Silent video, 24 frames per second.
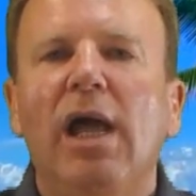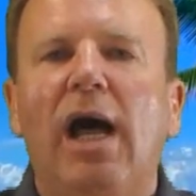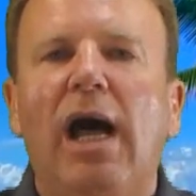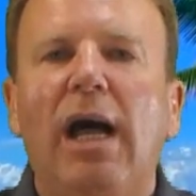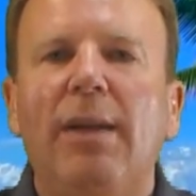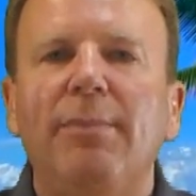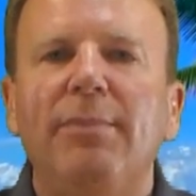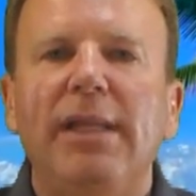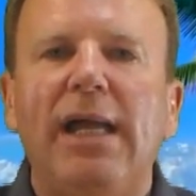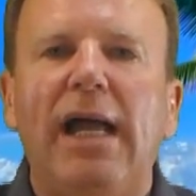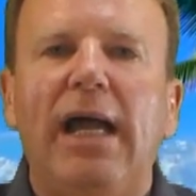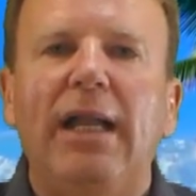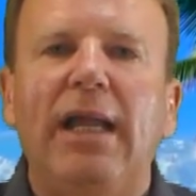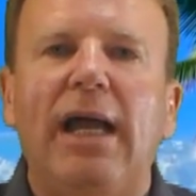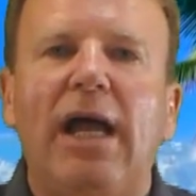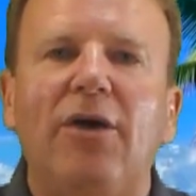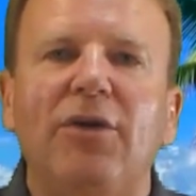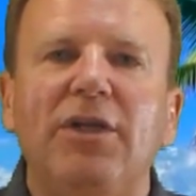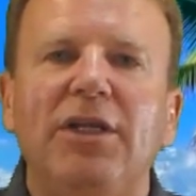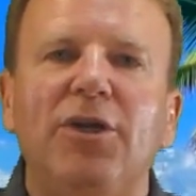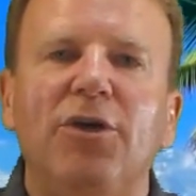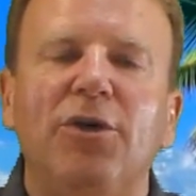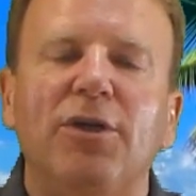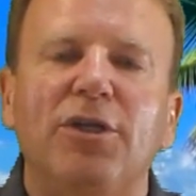I'm not
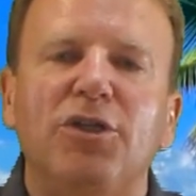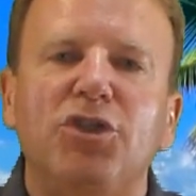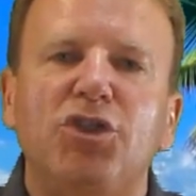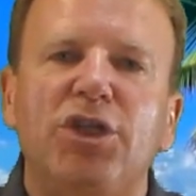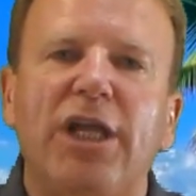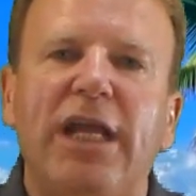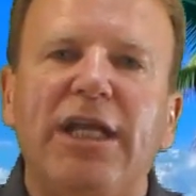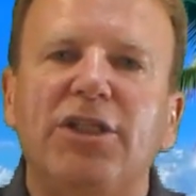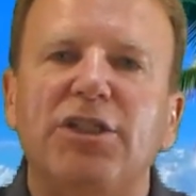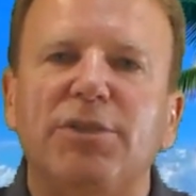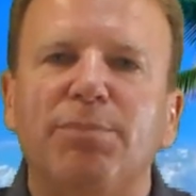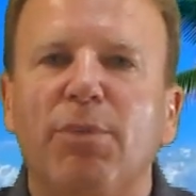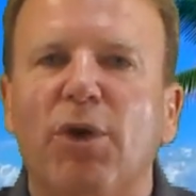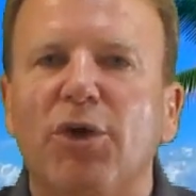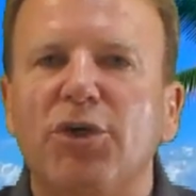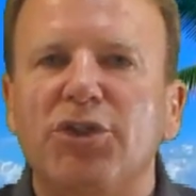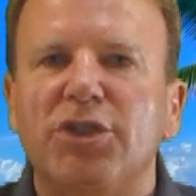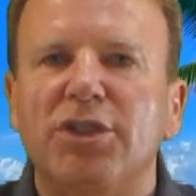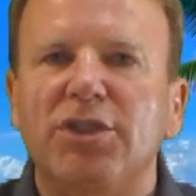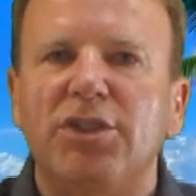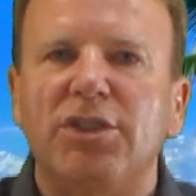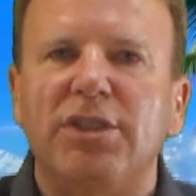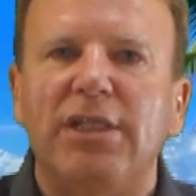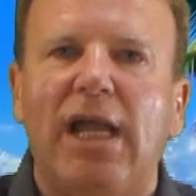out here to chase
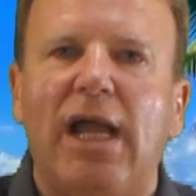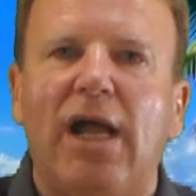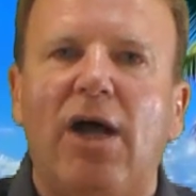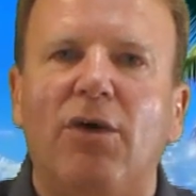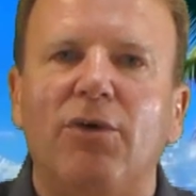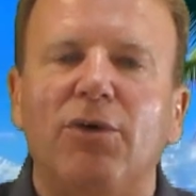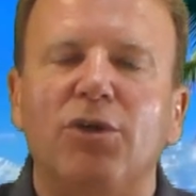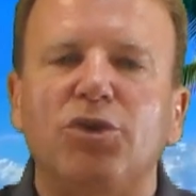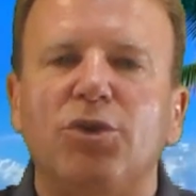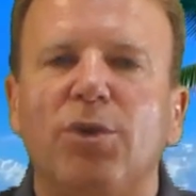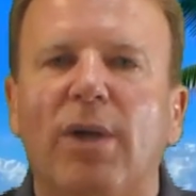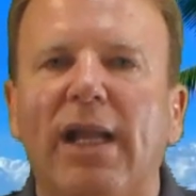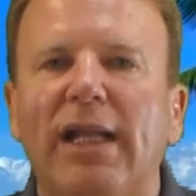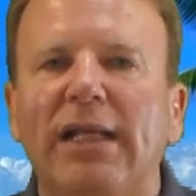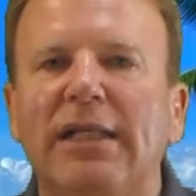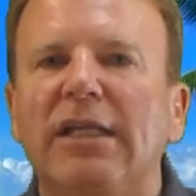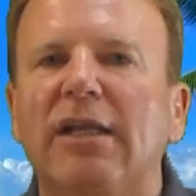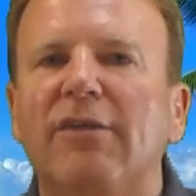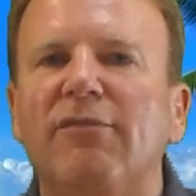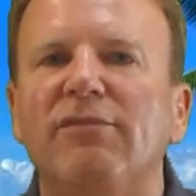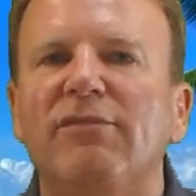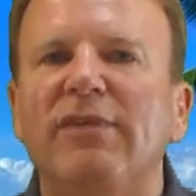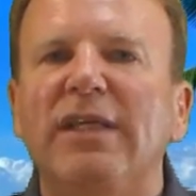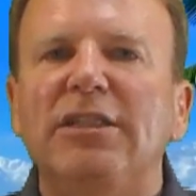merchants down or try to
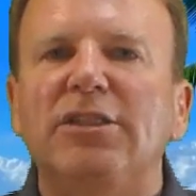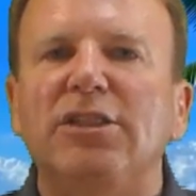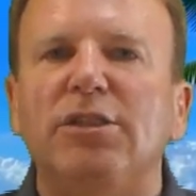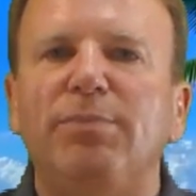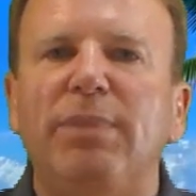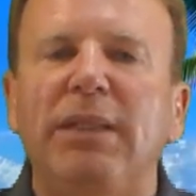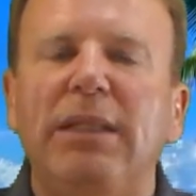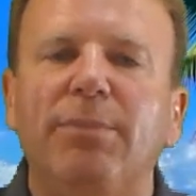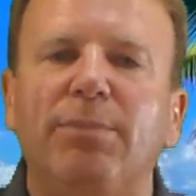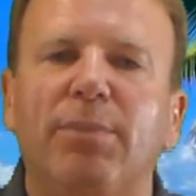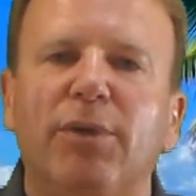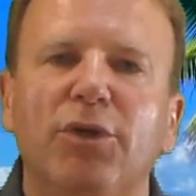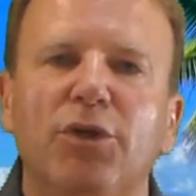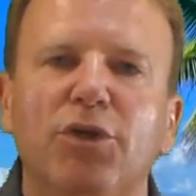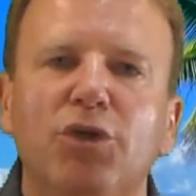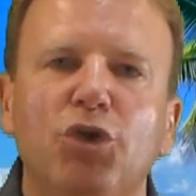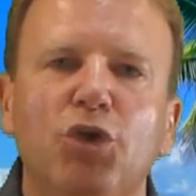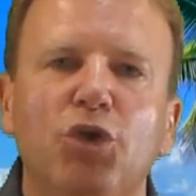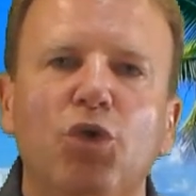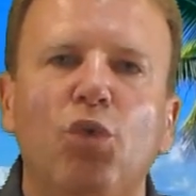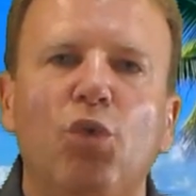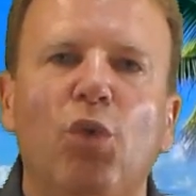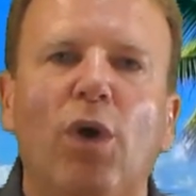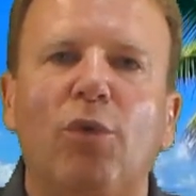convince people to
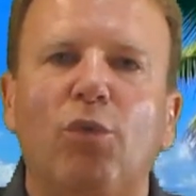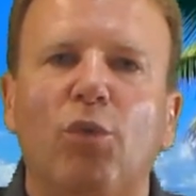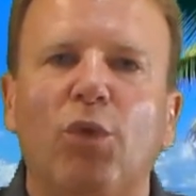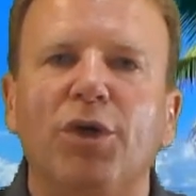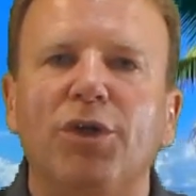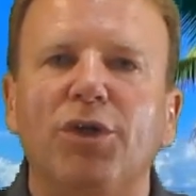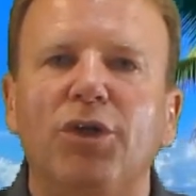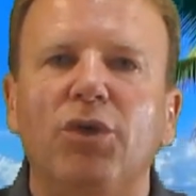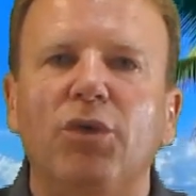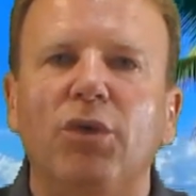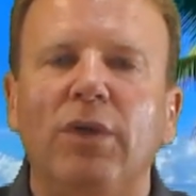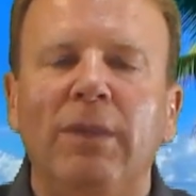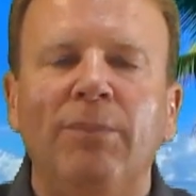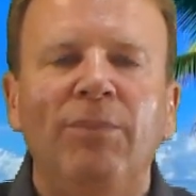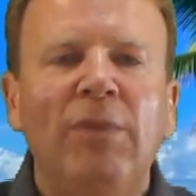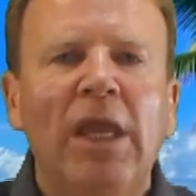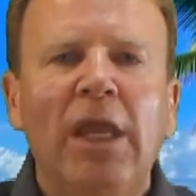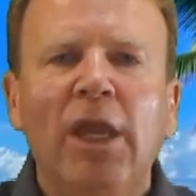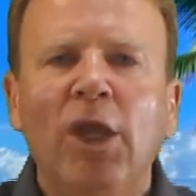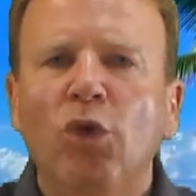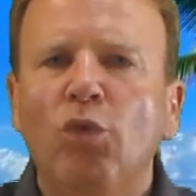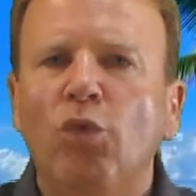do what we're doing.